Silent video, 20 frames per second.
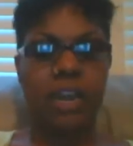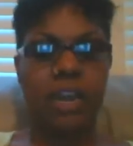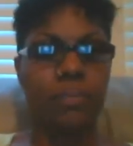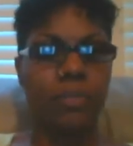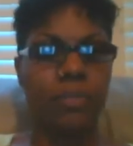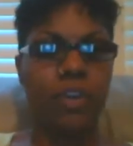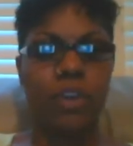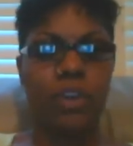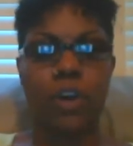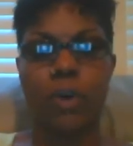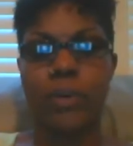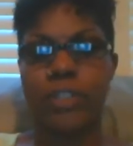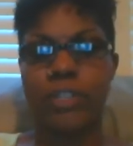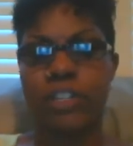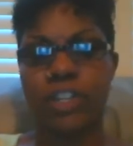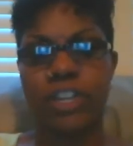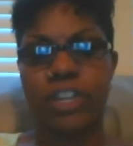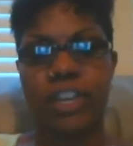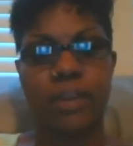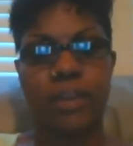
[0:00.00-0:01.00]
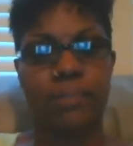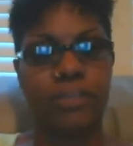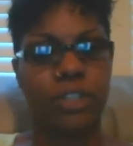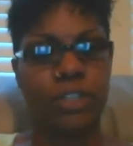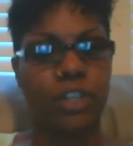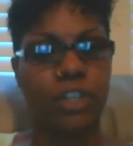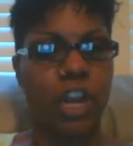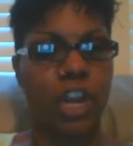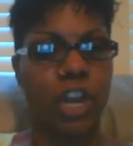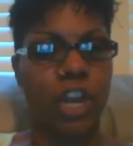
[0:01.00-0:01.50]
you can always look up
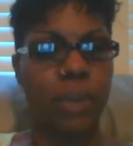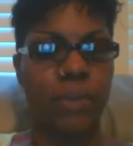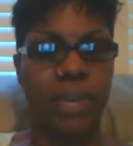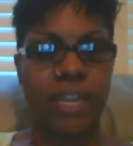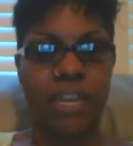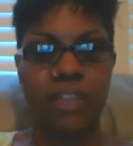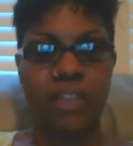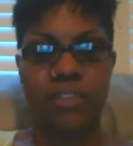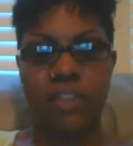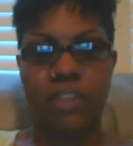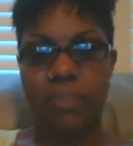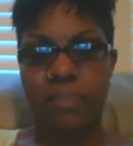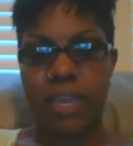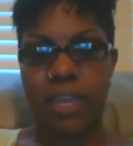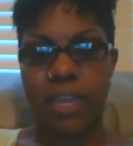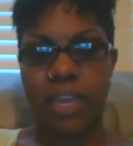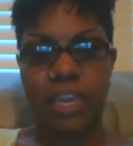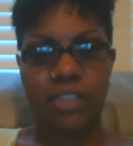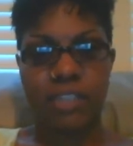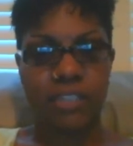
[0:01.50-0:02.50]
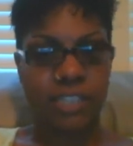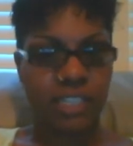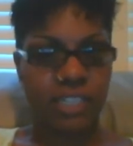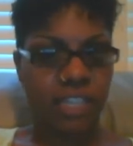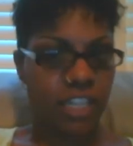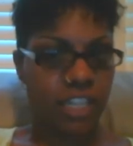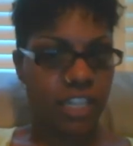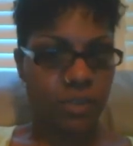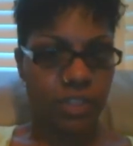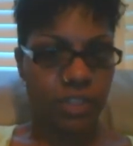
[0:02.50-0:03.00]
to your upline EVP,
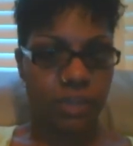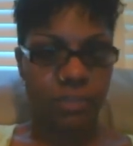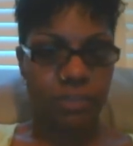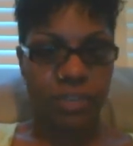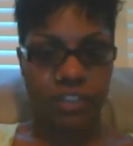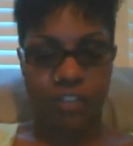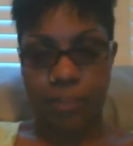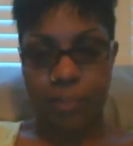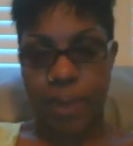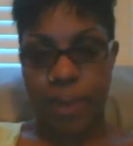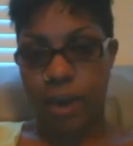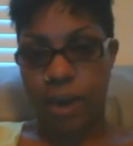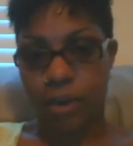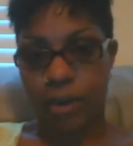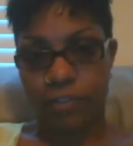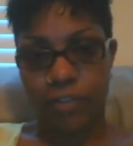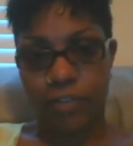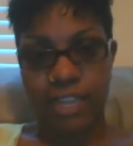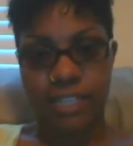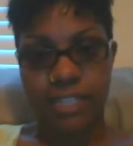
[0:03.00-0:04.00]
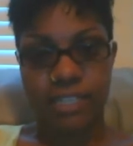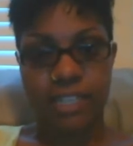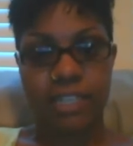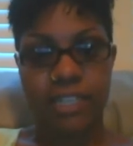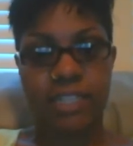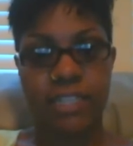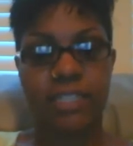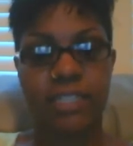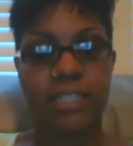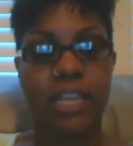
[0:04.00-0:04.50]
discuss with them different power
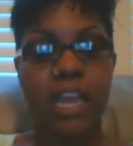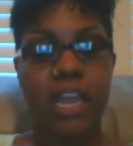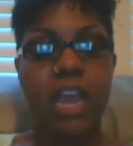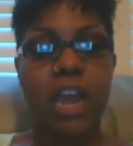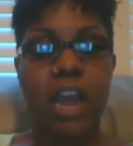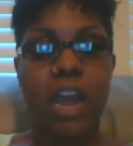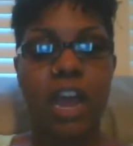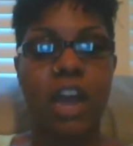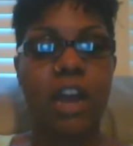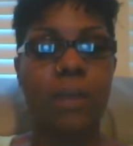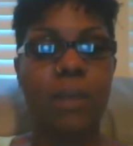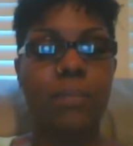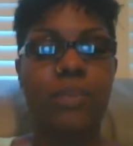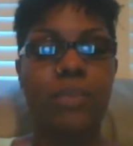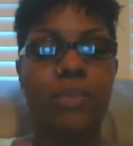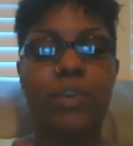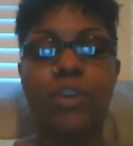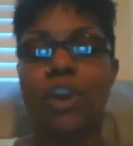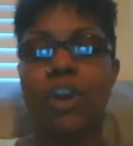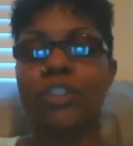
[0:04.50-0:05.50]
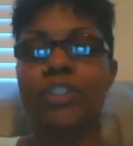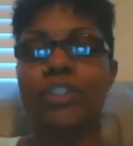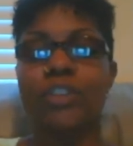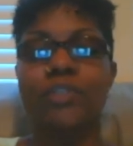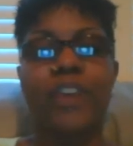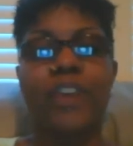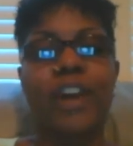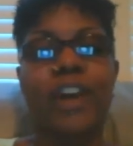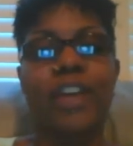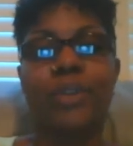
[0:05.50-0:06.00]
phrases. You can also
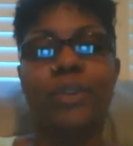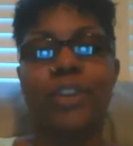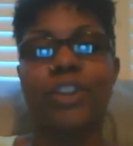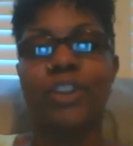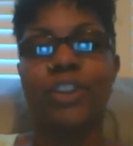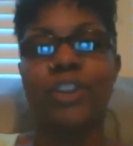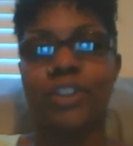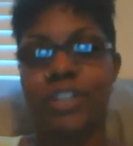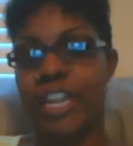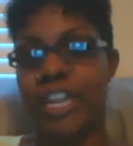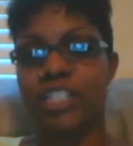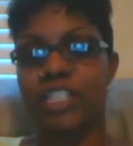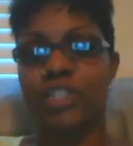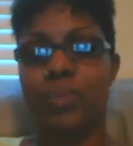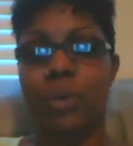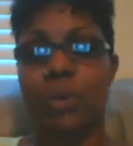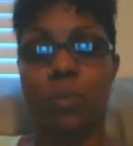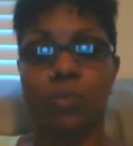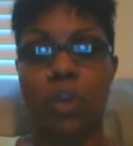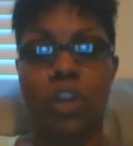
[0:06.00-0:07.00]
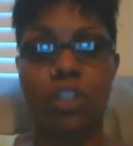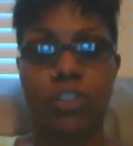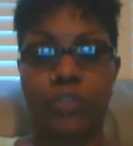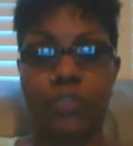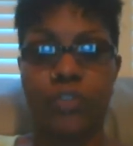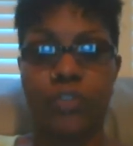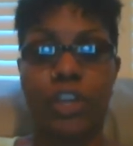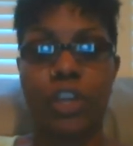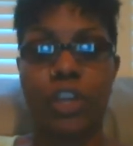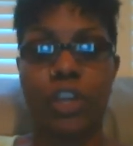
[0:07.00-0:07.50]
find your niche, what works
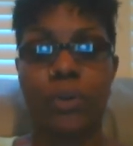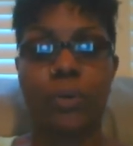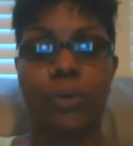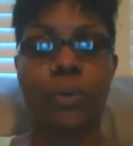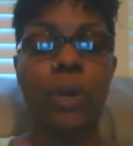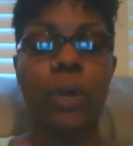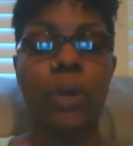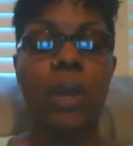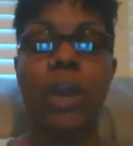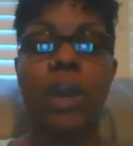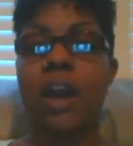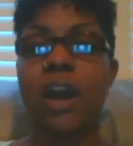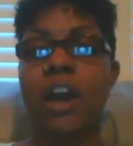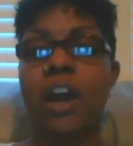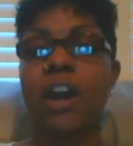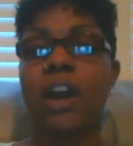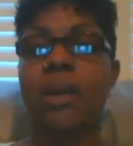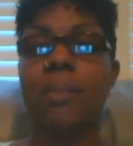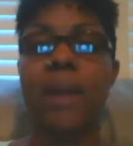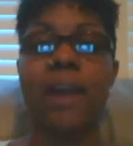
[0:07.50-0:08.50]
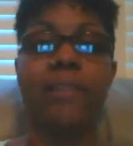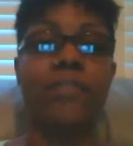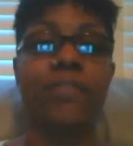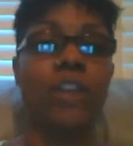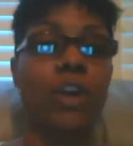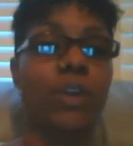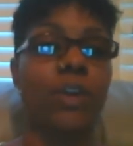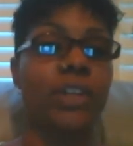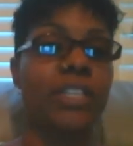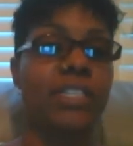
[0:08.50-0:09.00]
for you. I've
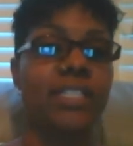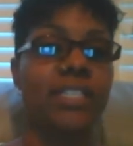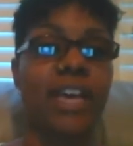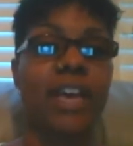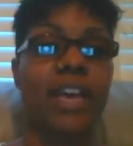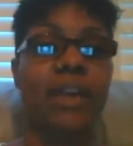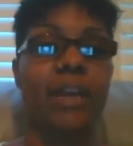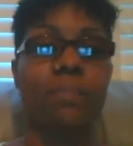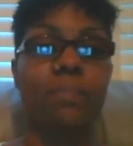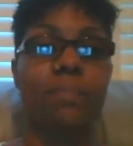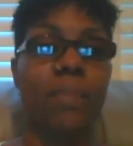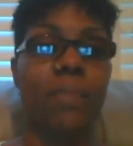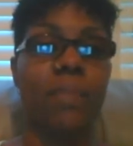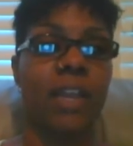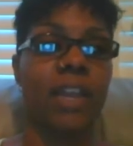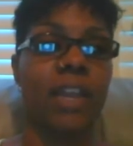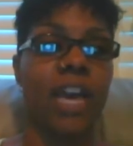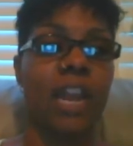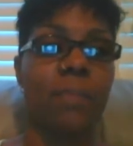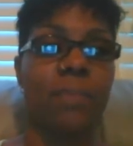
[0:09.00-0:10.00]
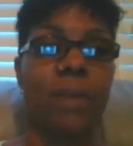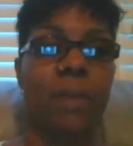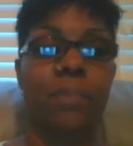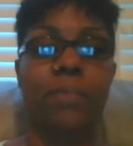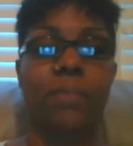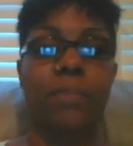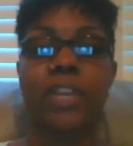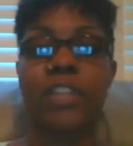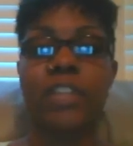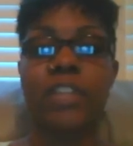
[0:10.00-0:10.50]
noticed that a lot of people
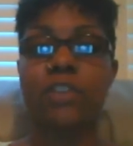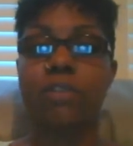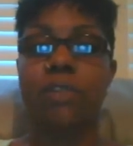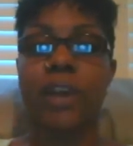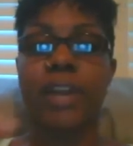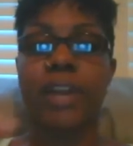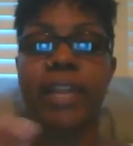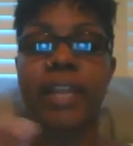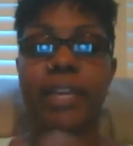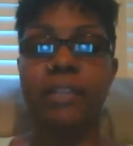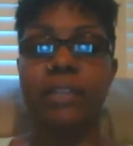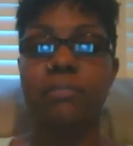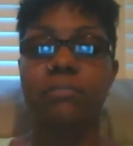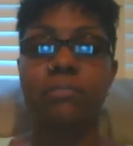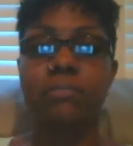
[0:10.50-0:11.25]
need their credit